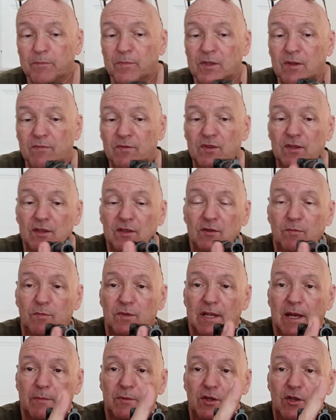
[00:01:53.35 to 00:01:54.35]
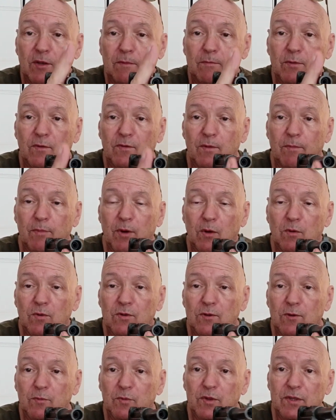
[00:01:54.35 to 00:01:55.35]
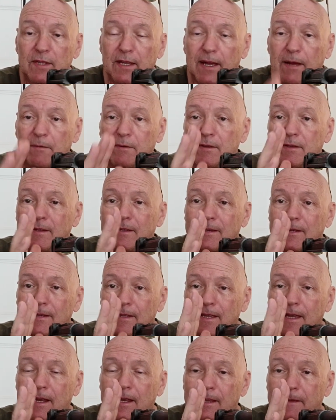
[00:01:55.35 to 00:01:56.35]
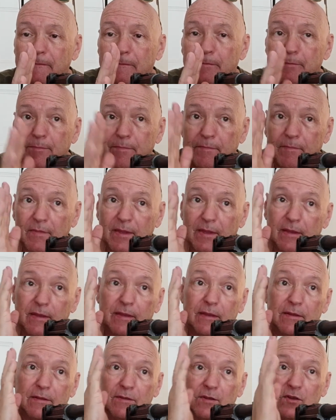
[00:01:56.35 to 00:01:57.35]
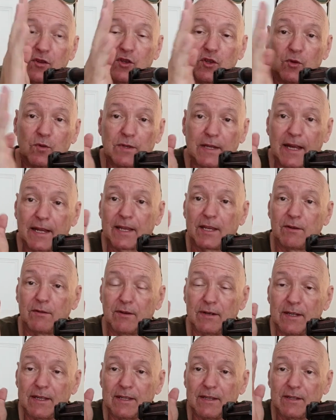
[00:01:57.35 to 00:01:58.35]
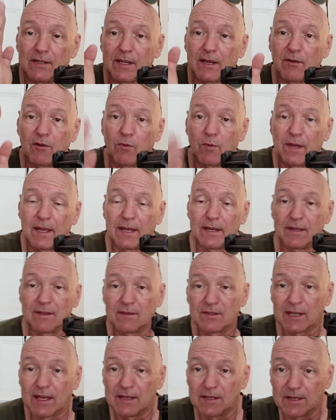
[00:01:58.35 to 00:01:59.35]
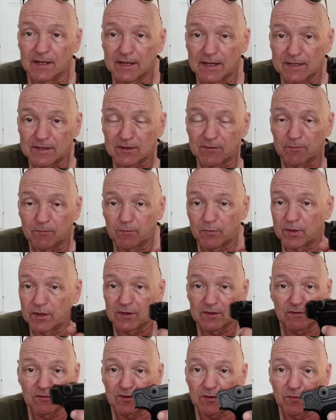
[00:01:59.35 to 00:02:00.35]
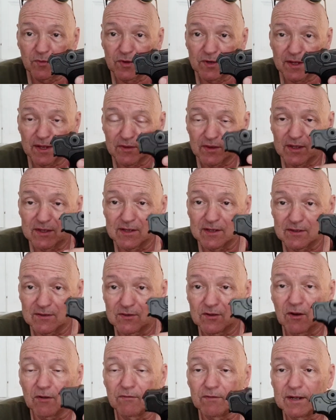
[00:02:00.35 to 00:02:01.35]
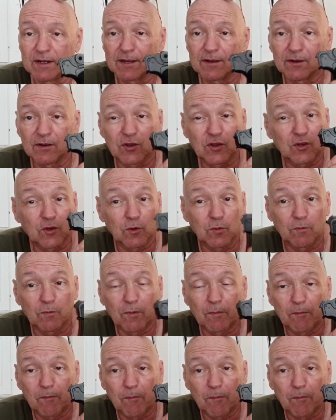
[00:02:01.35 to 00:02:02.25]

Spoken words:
So obviously sometimes you can move the post up and down and you can get it to shoot accurately, zero it in at 10 yards, because something like this is not really going to shoot